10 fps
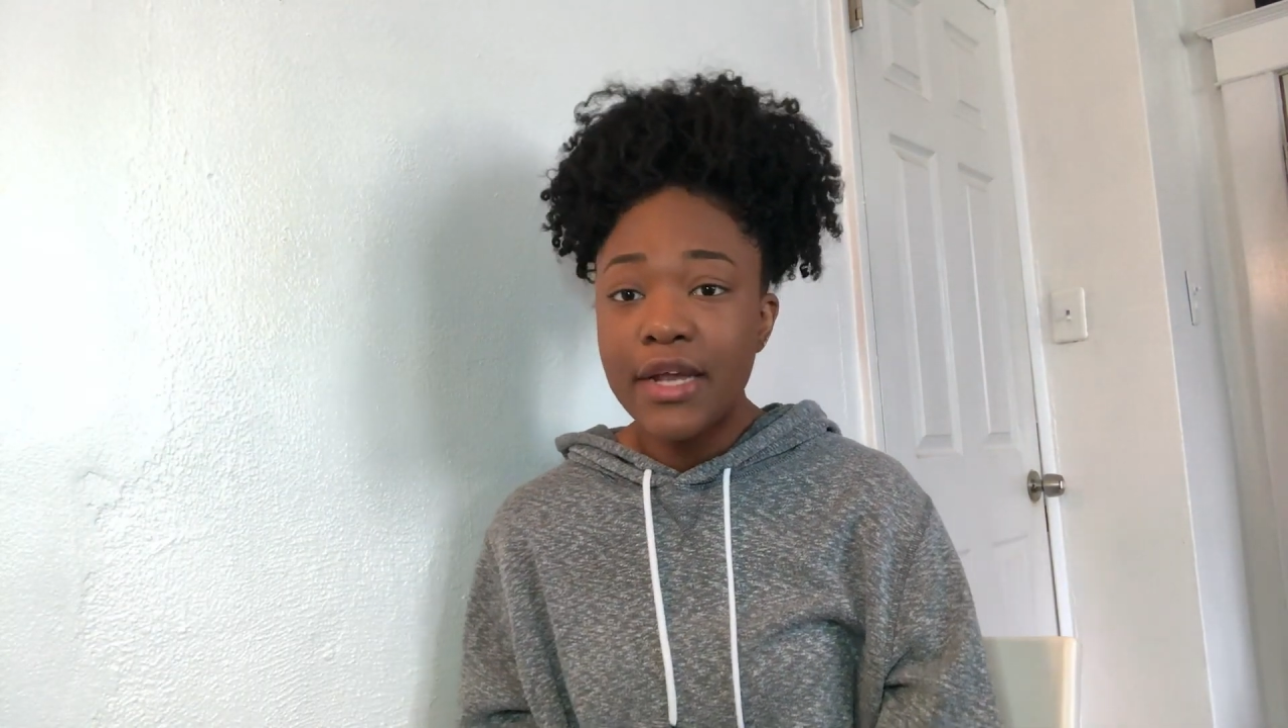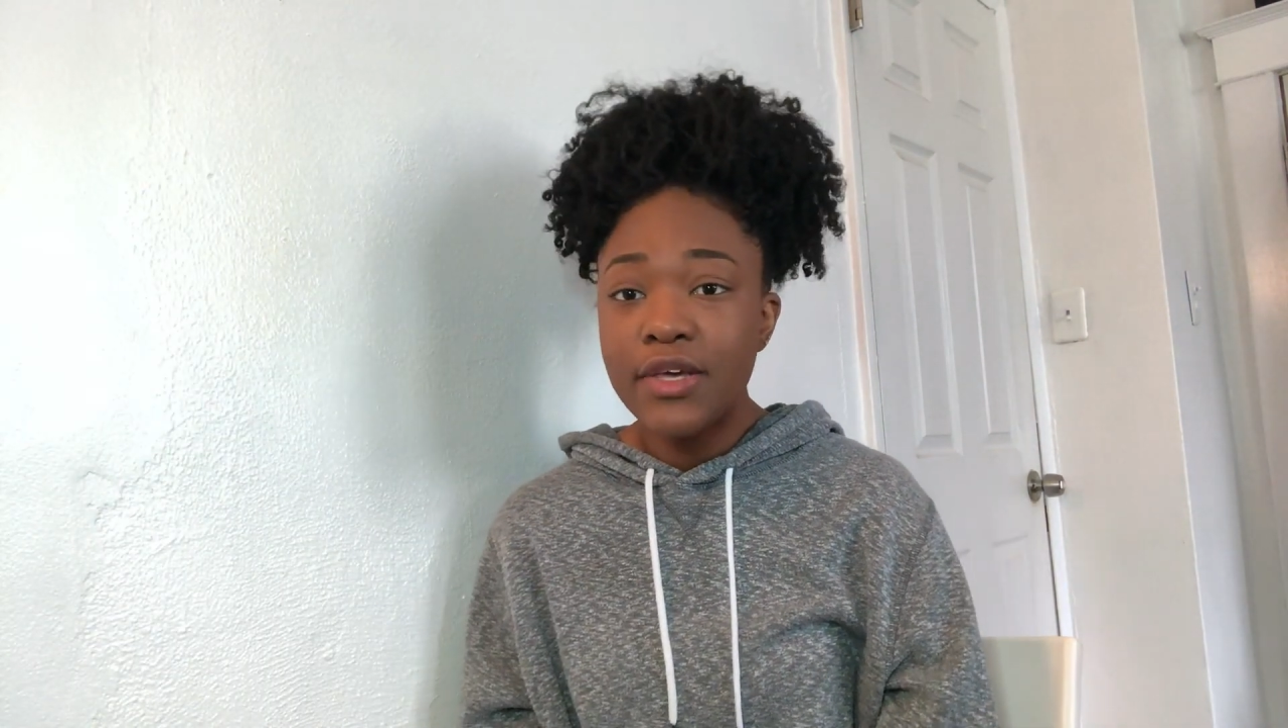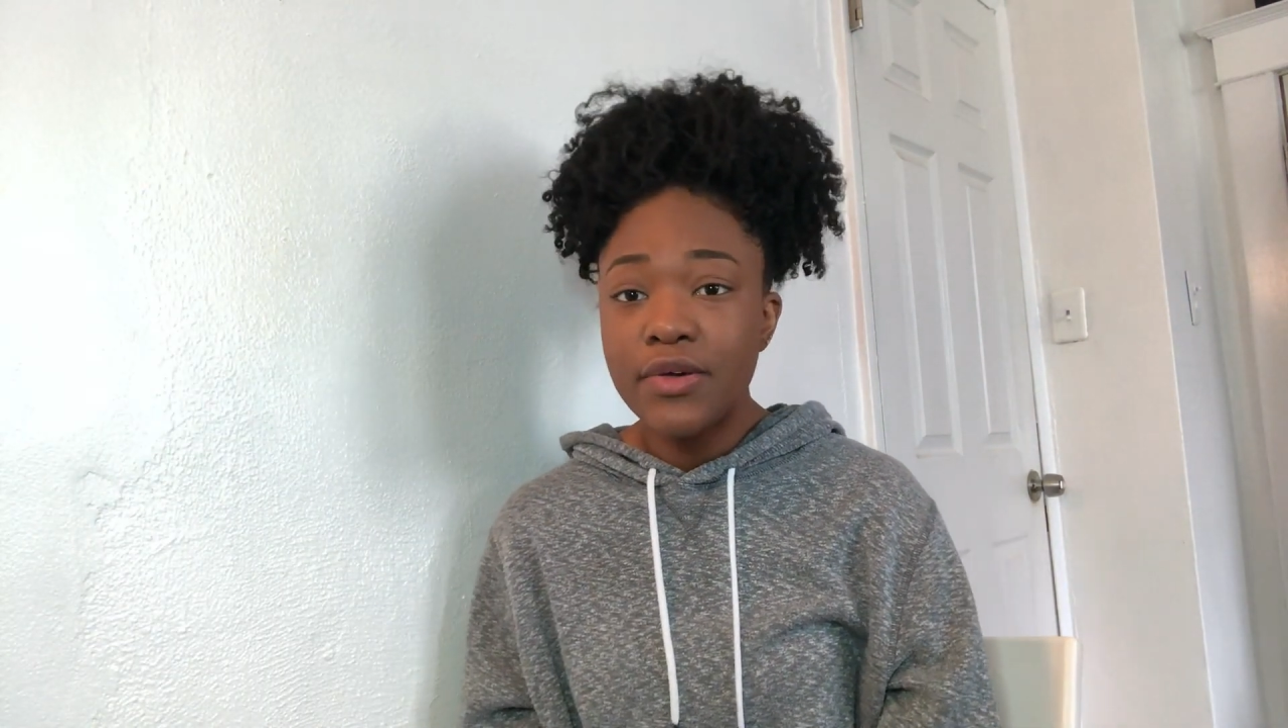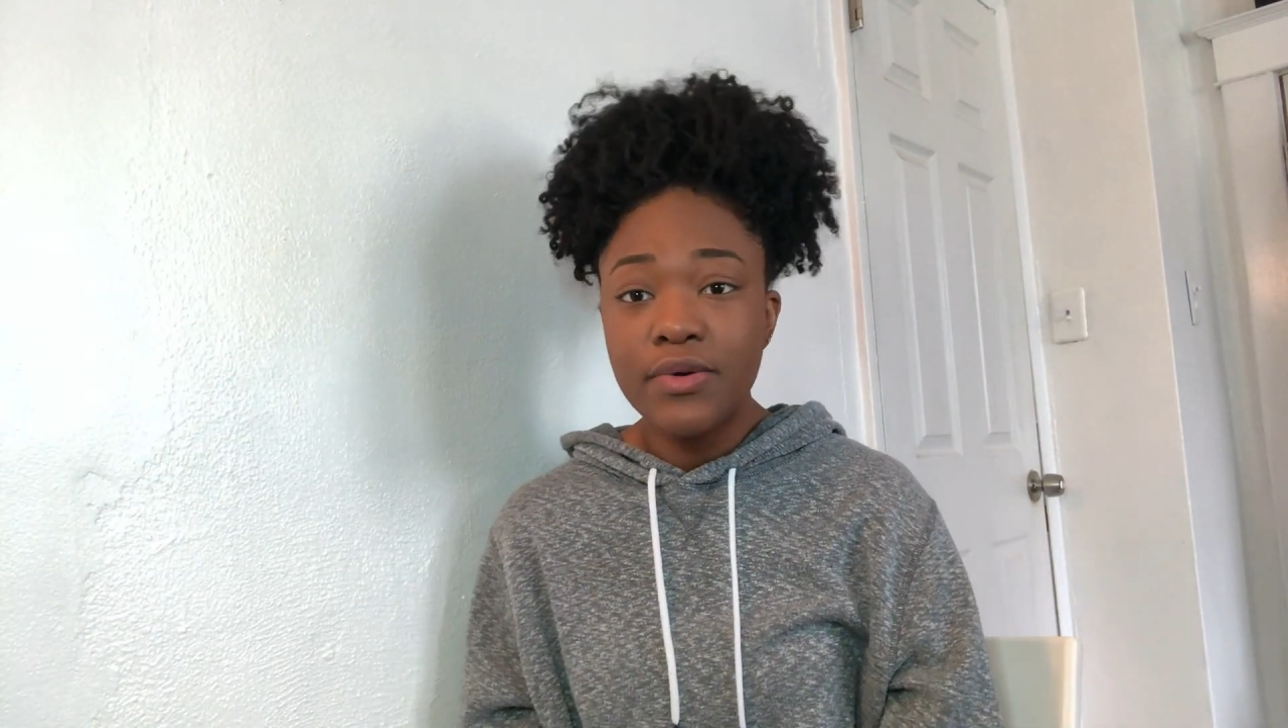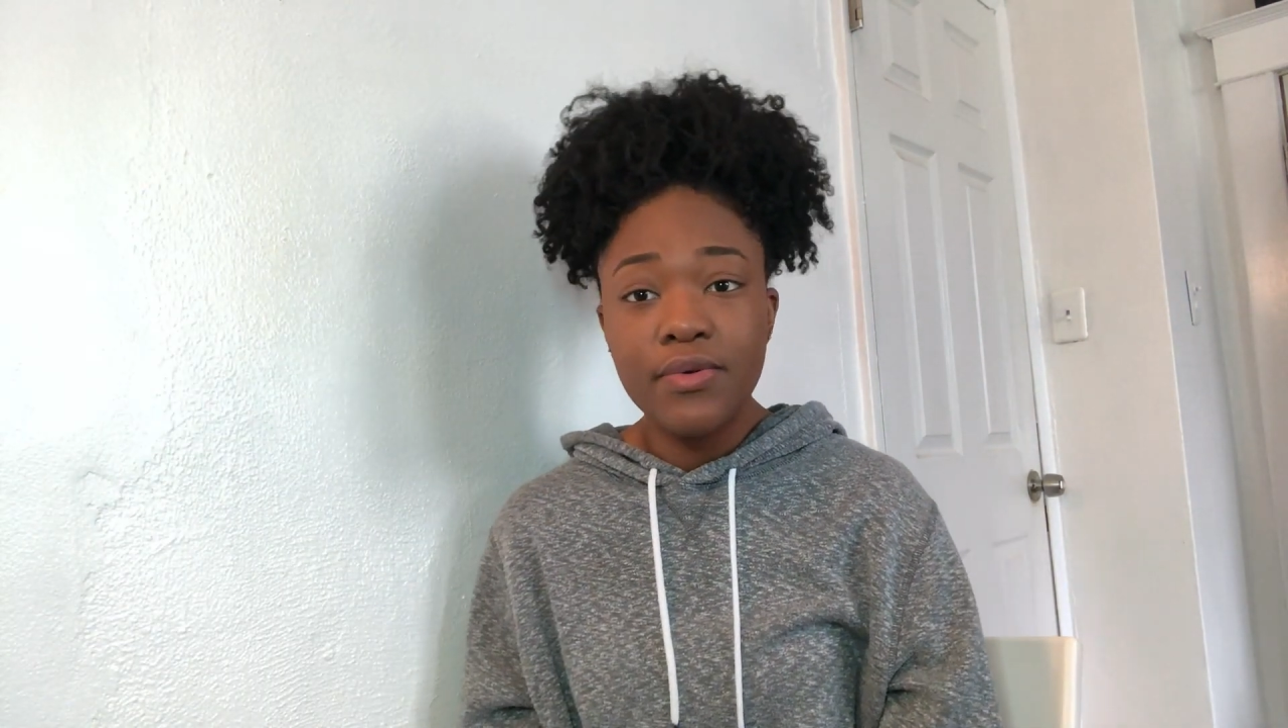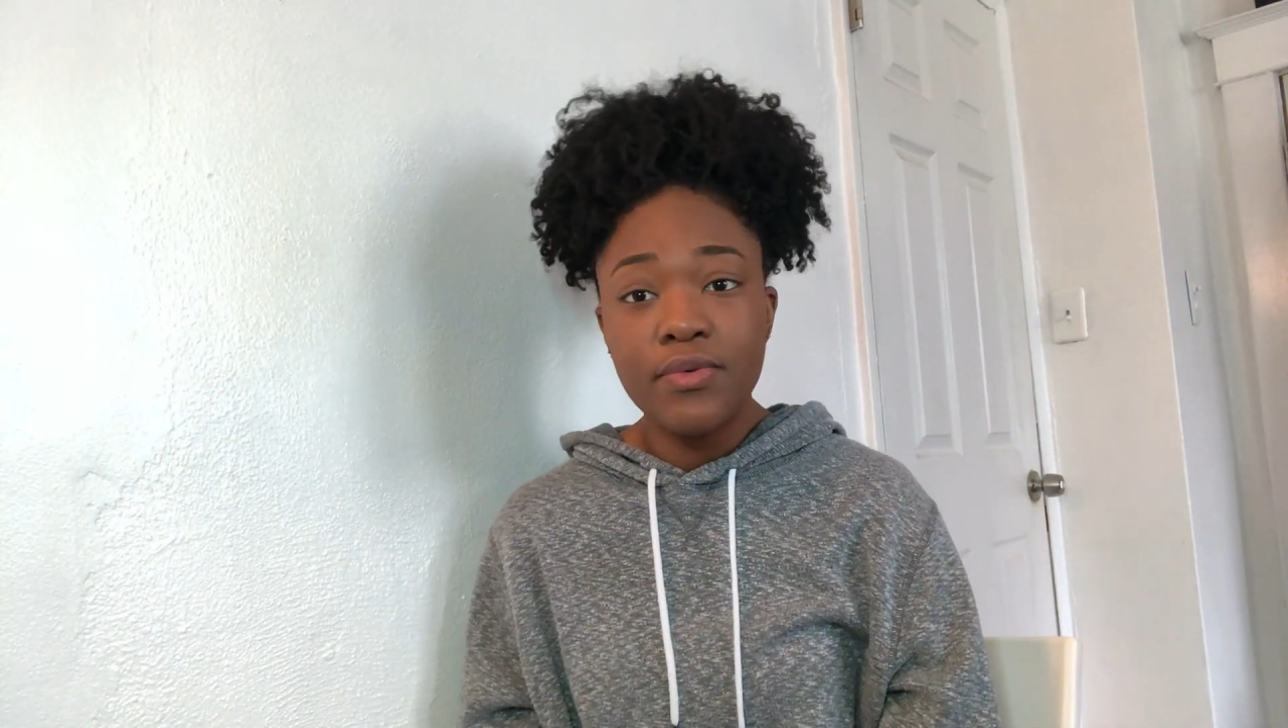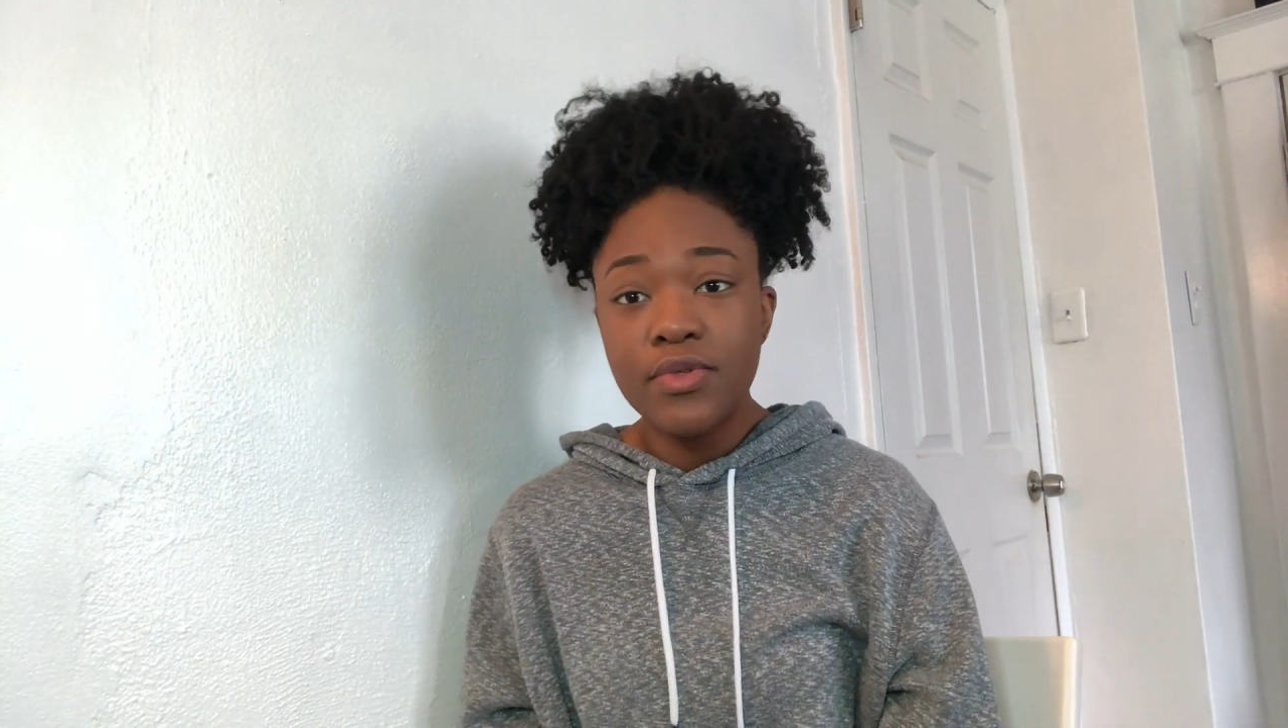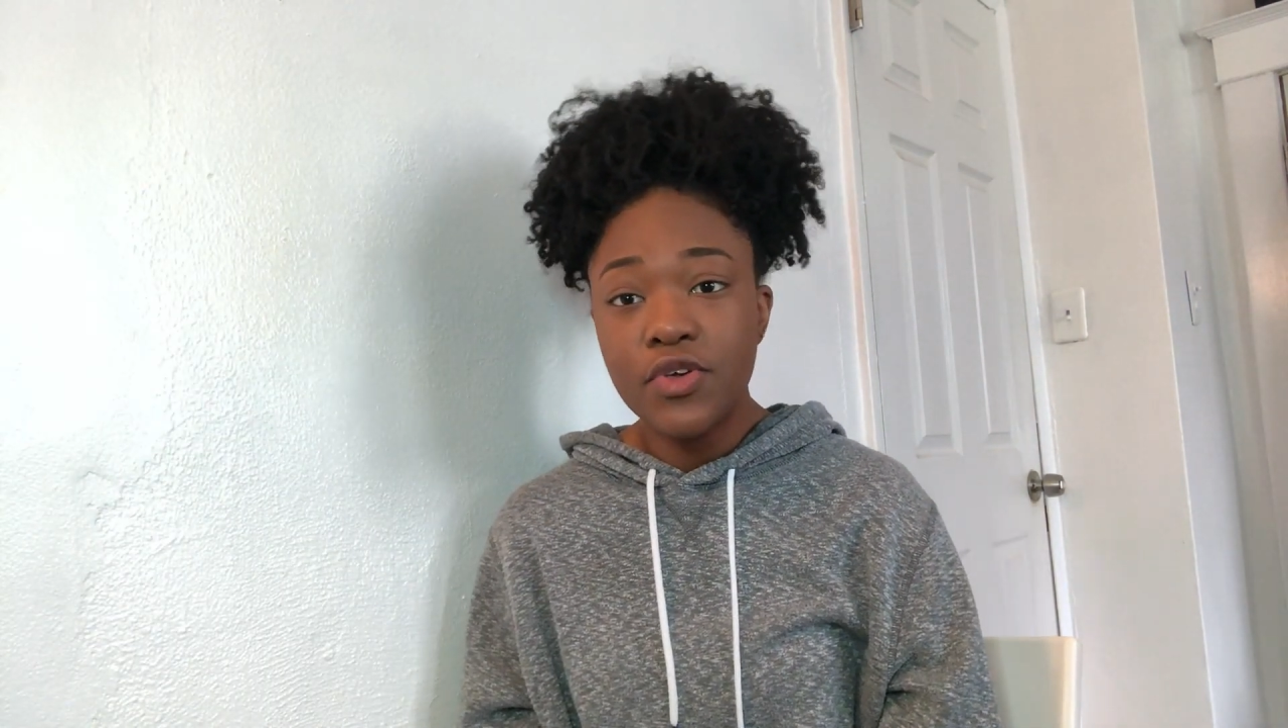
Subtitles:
do you